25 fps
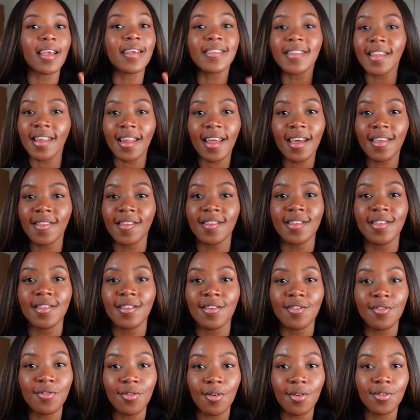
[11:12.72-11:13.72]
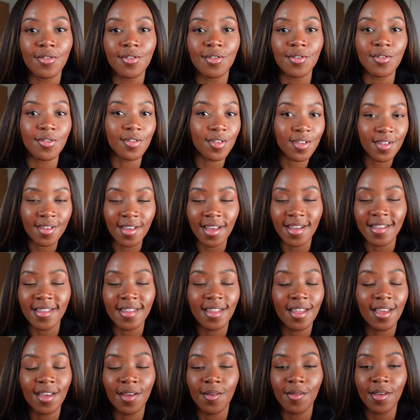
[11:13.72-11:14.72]
Is it like this across other cities
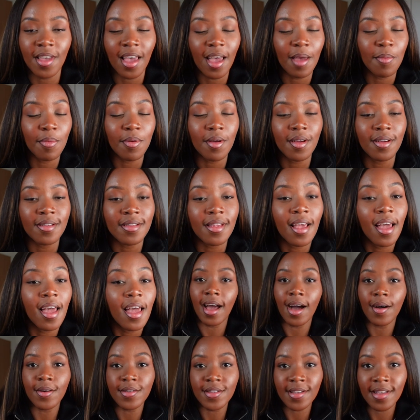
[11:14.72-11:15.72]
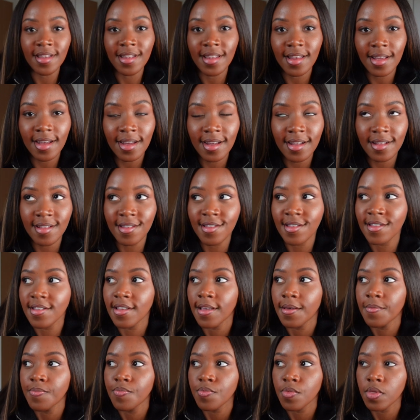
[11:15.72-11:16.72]
in the UK? Because I was in
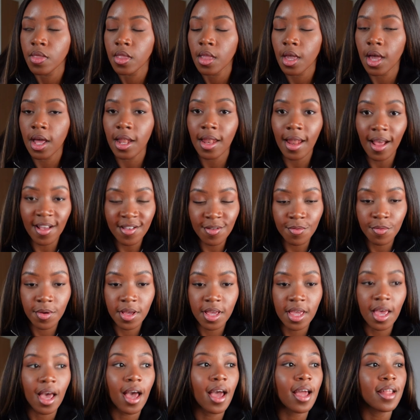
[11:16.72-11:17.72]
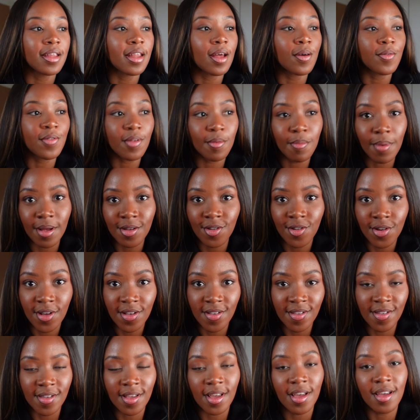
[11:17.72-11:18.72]
Leeds last weekend, I was in
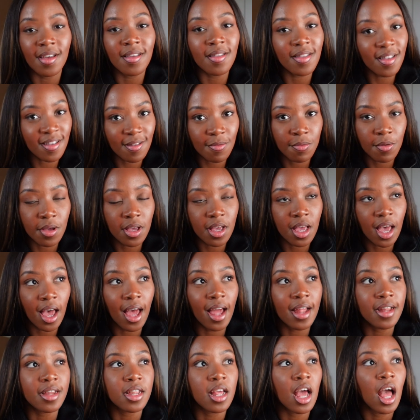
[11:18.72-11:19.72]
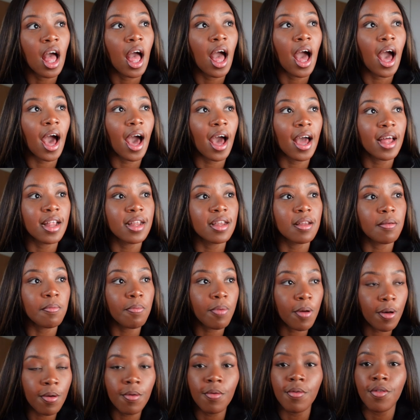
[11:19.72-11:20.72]
Manchester this weekend, and
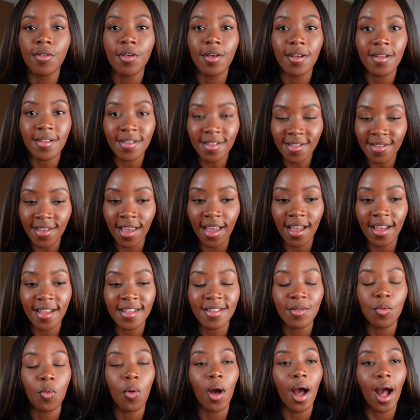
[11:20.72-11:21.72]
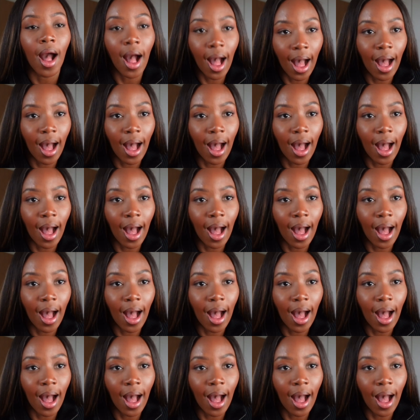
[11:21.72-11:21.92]
both cities were